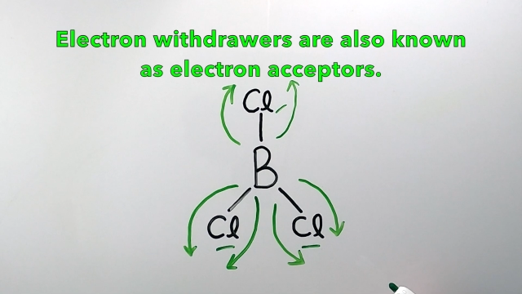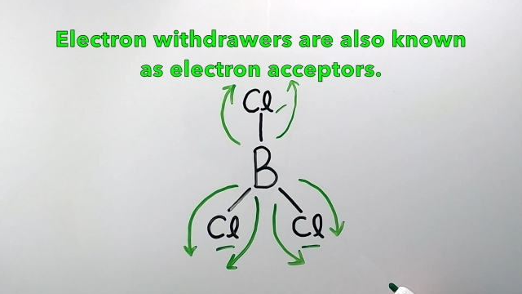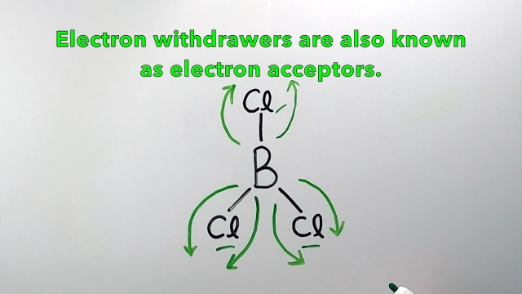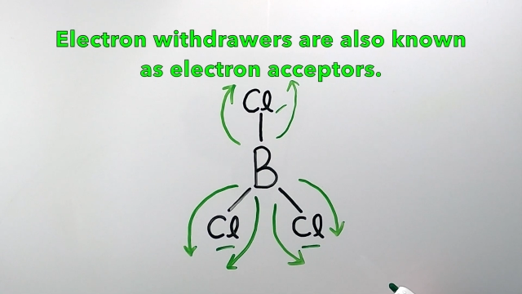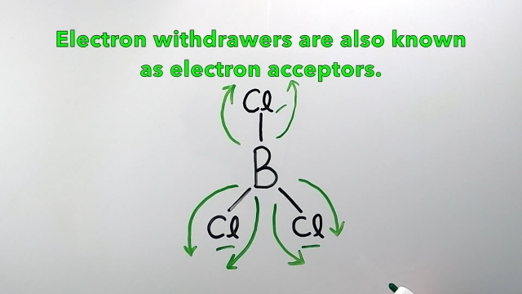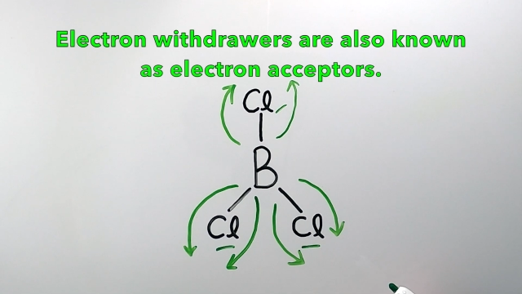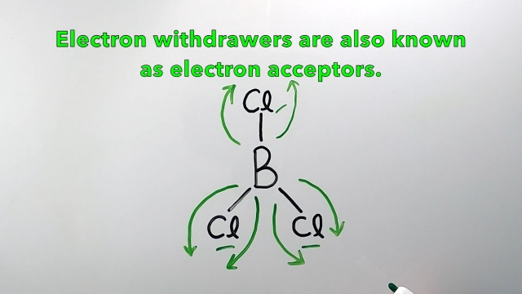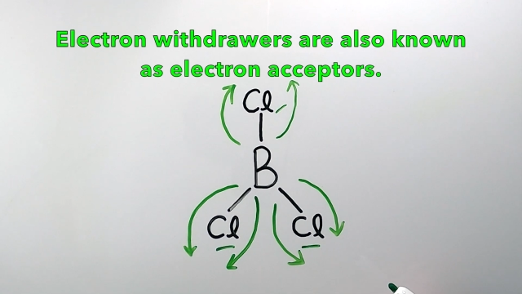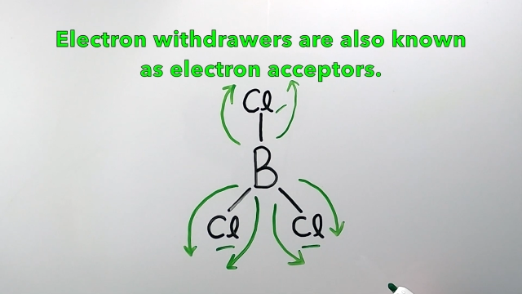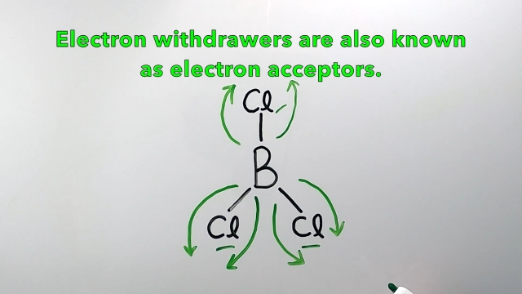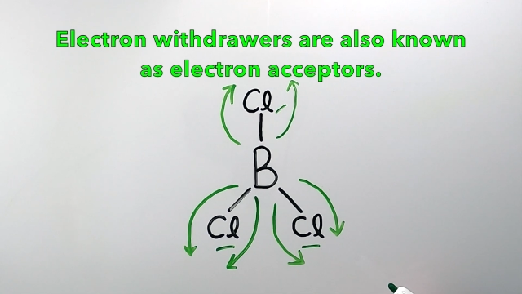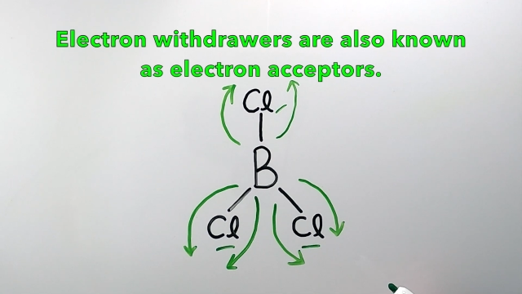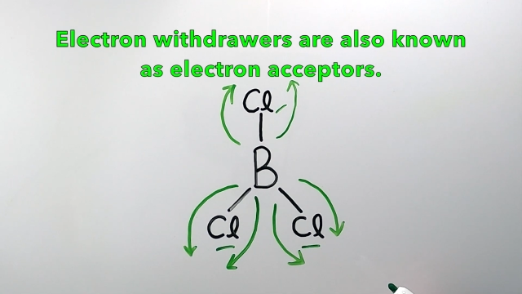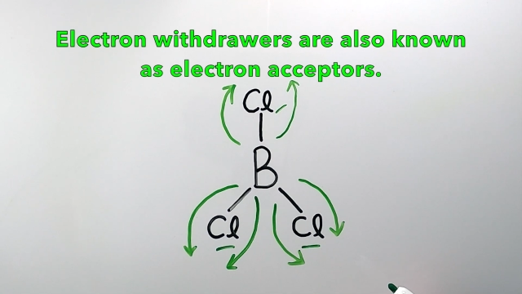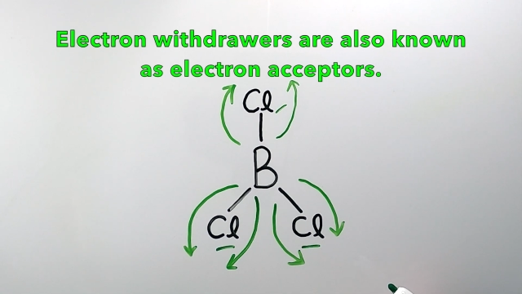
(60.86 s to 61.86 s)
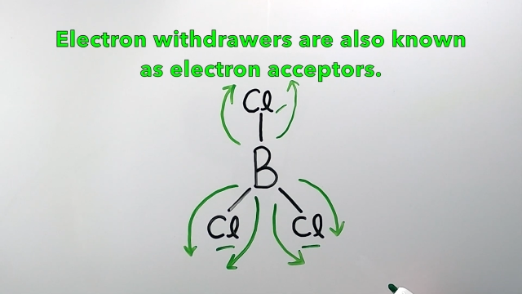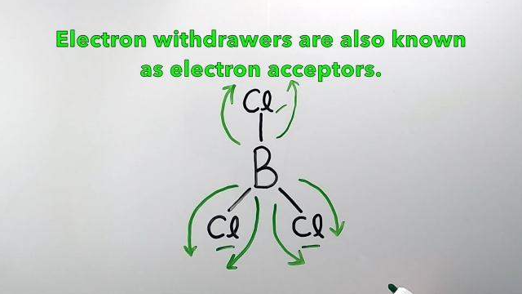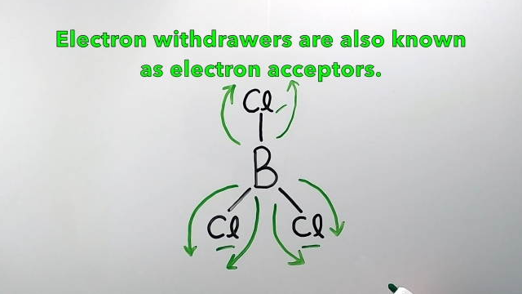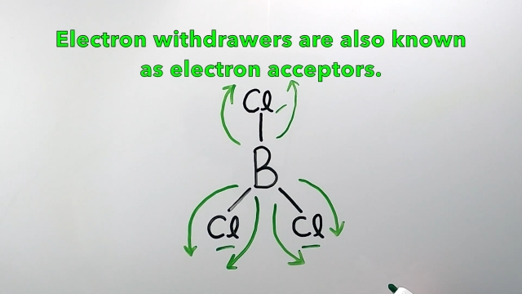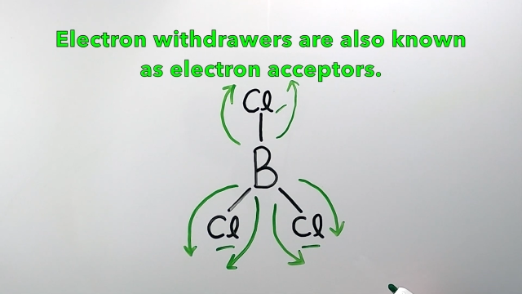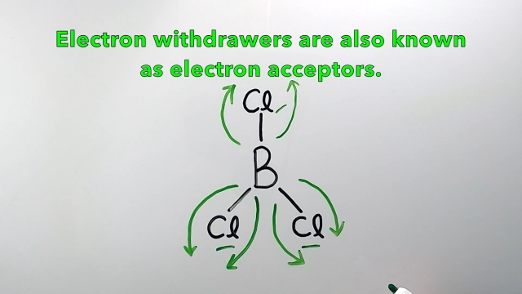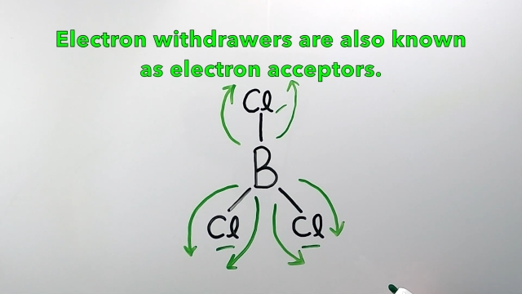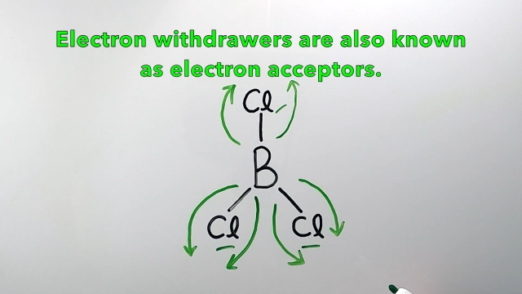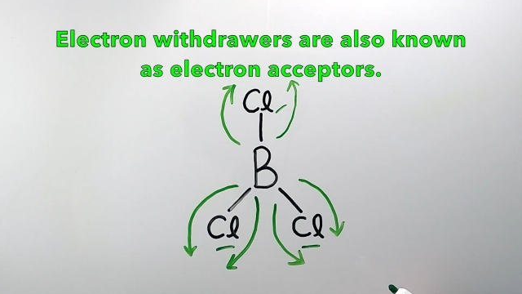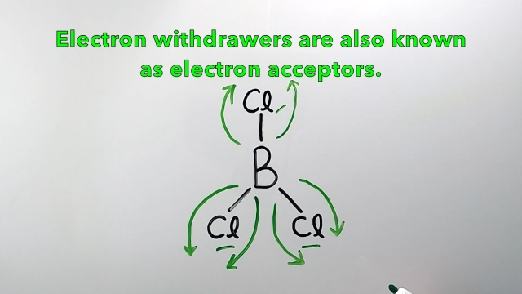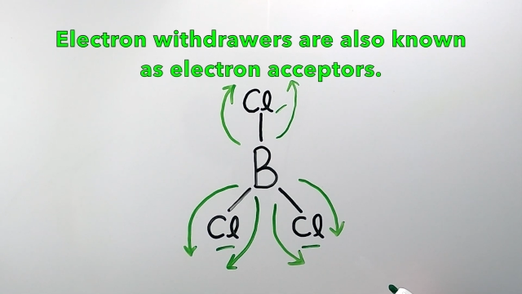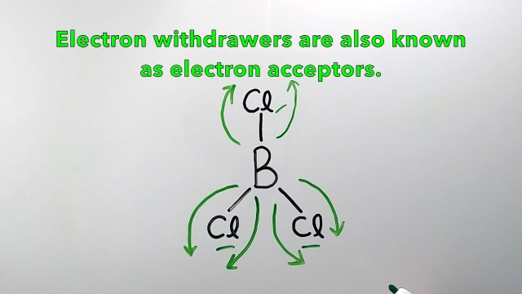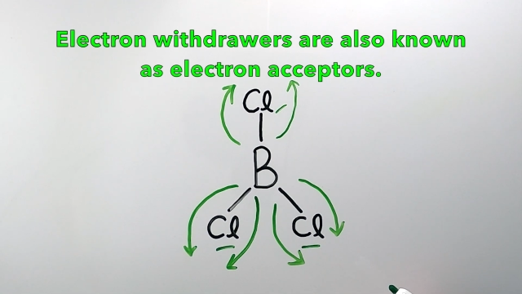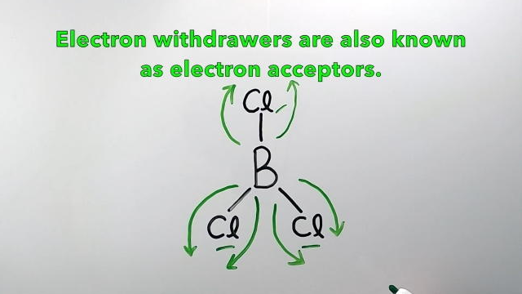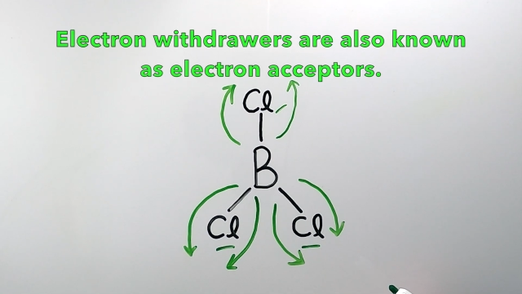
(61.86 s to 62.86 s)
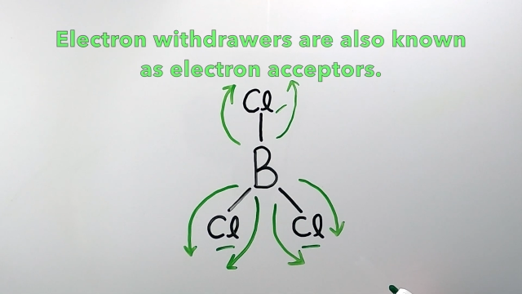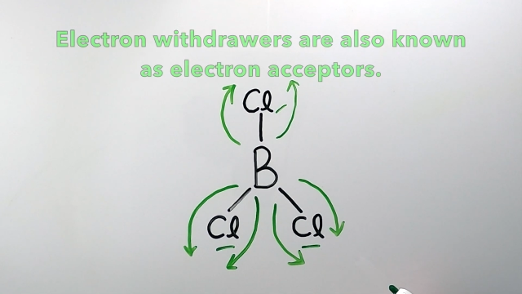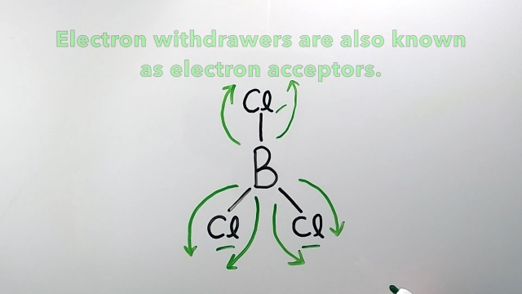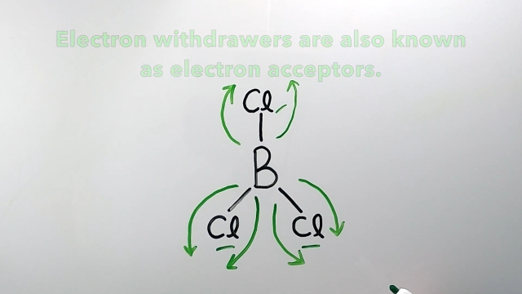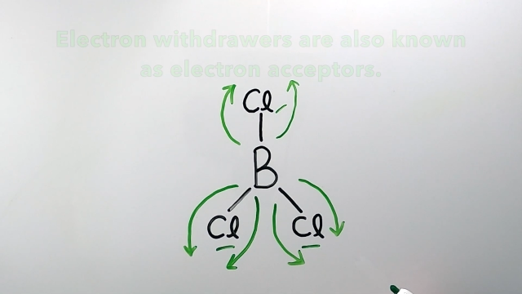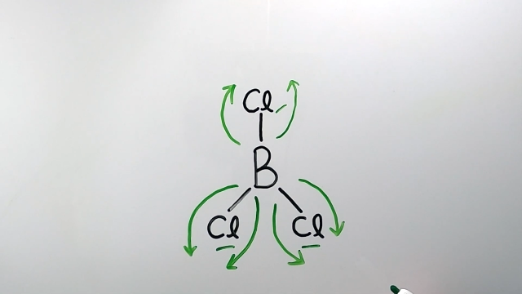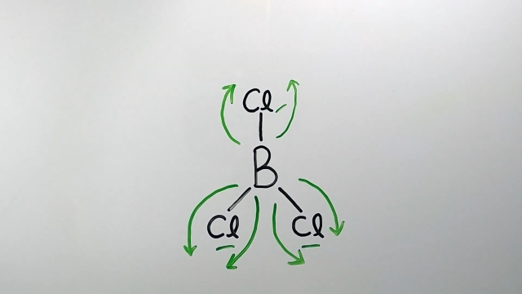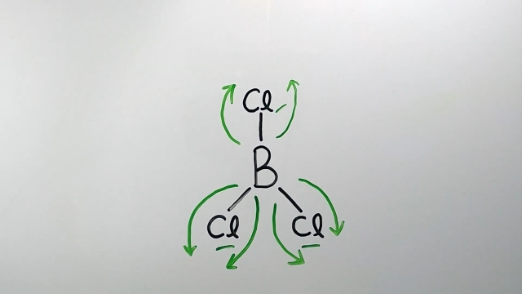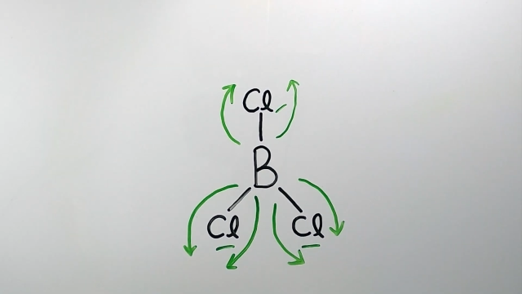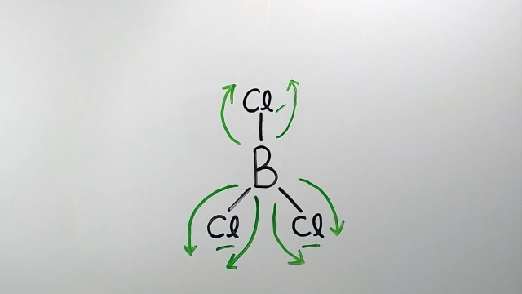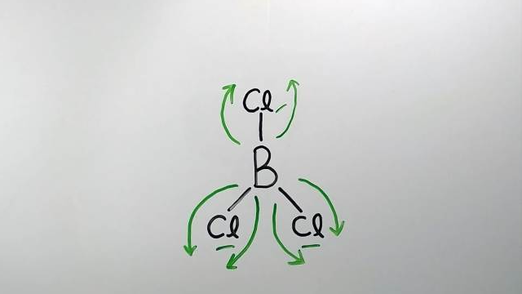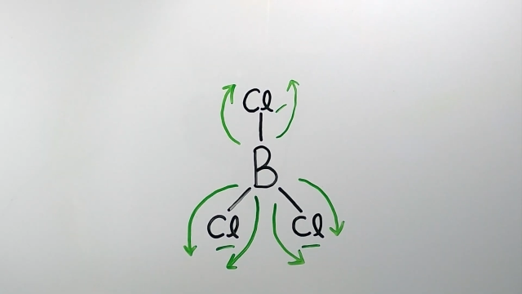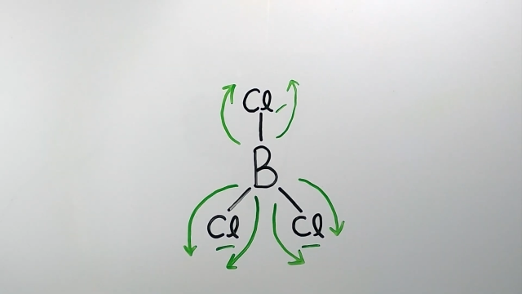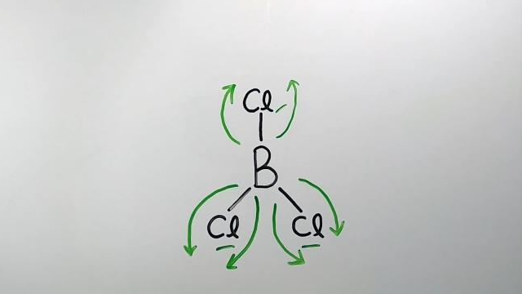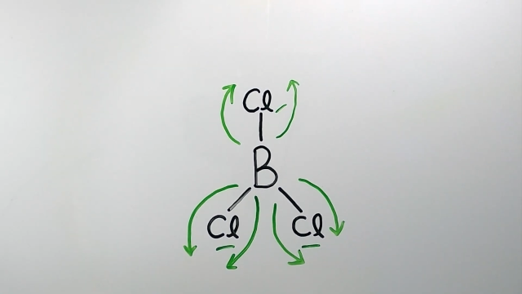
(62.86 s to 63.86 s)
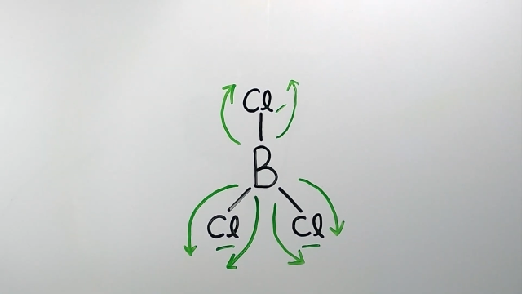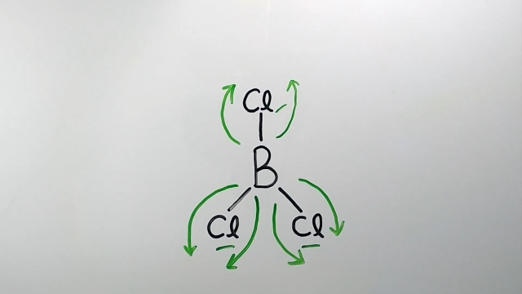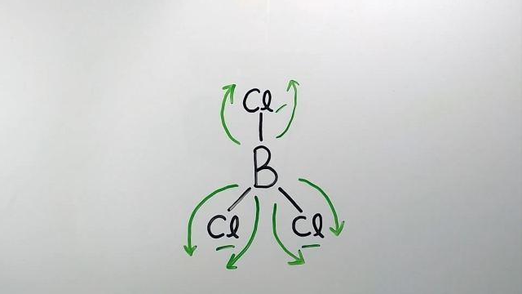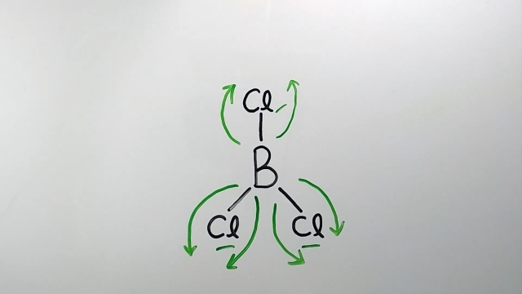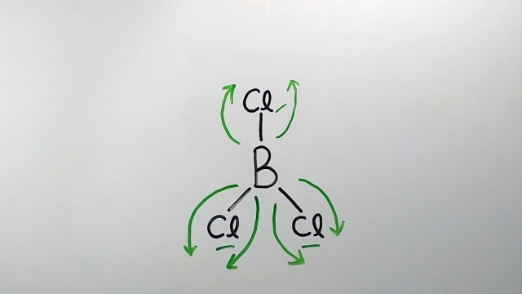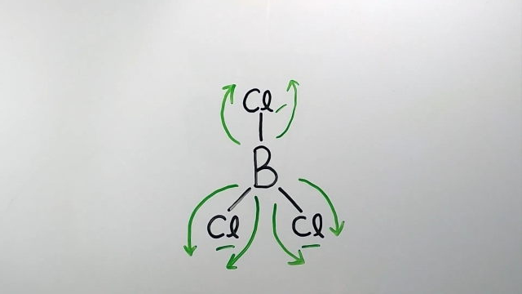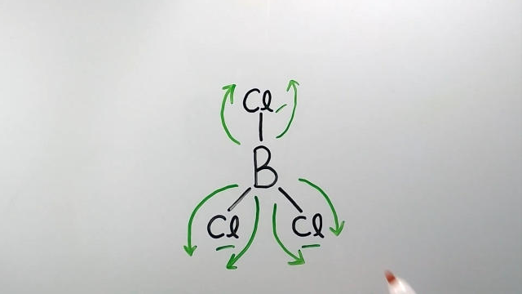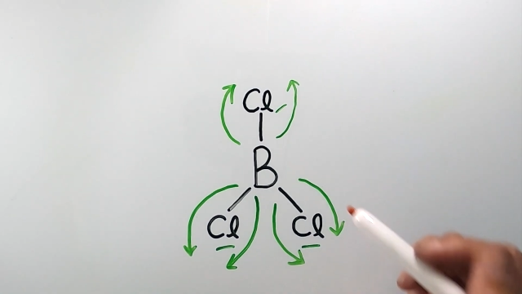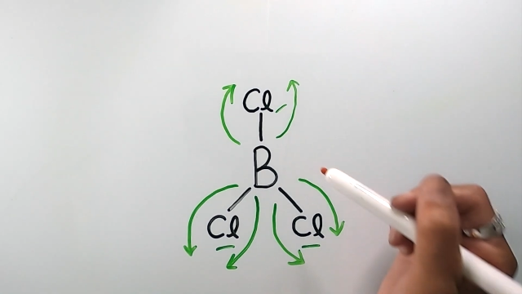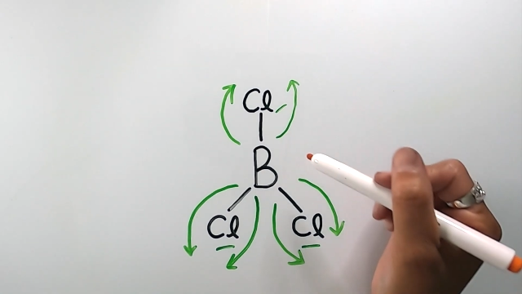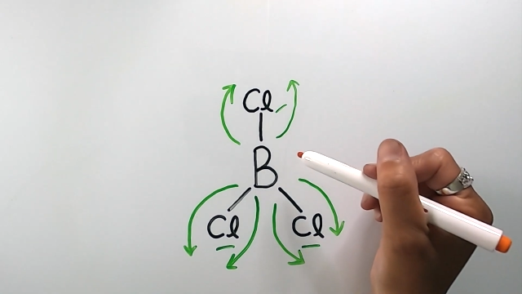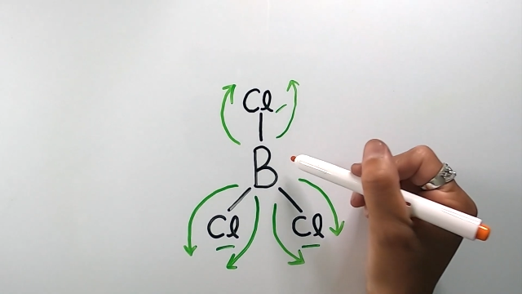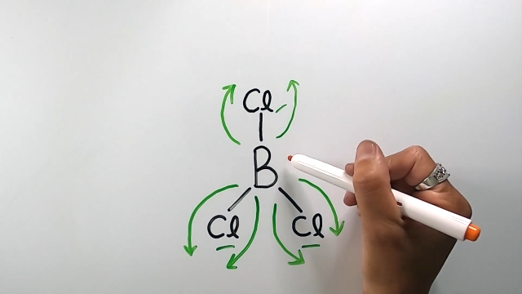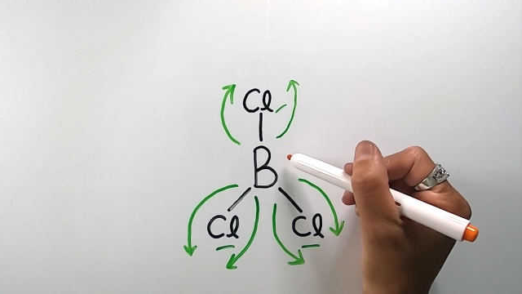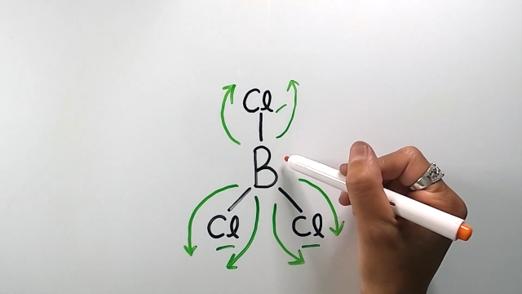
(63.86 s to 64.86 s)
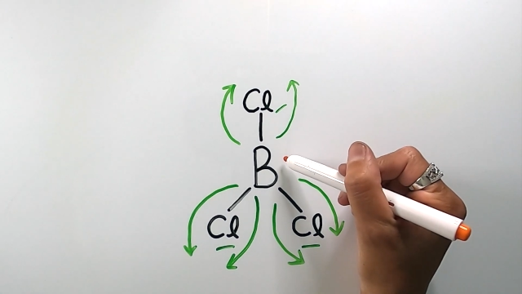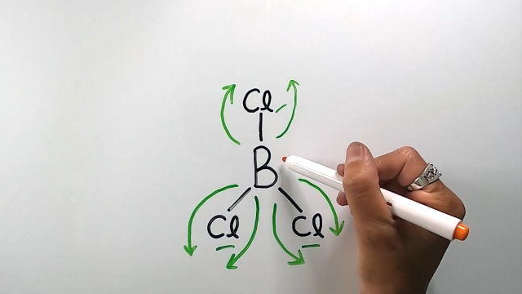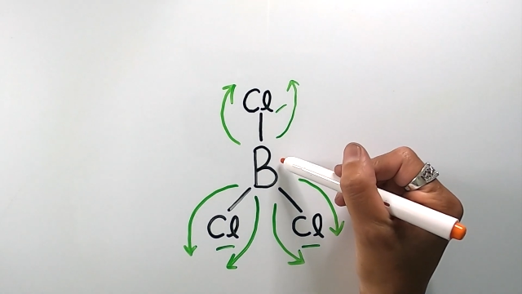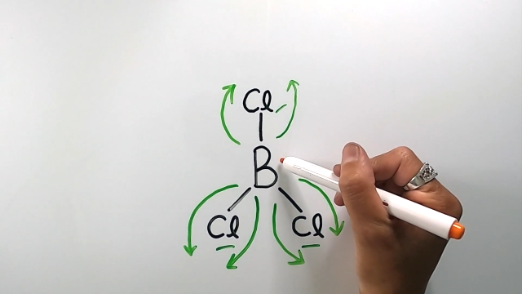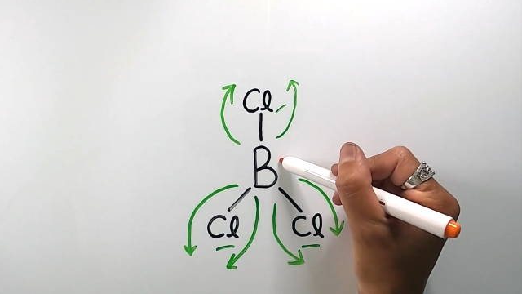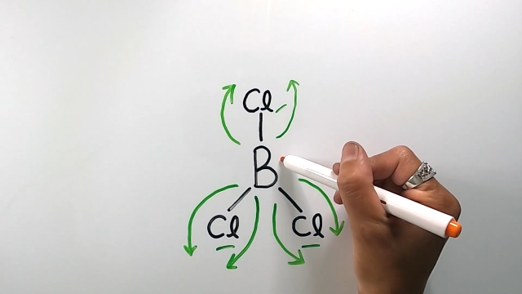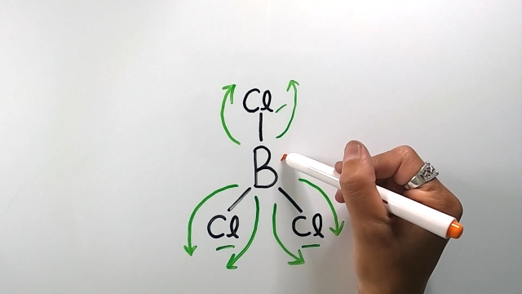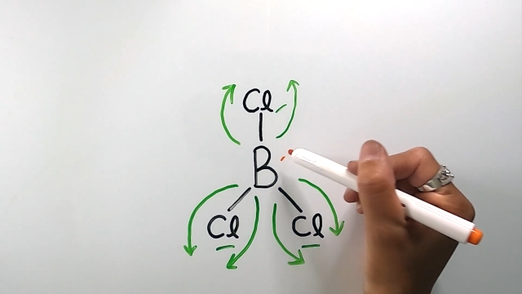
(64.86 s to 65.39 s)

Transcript: No face is visible, so there are no lips to read.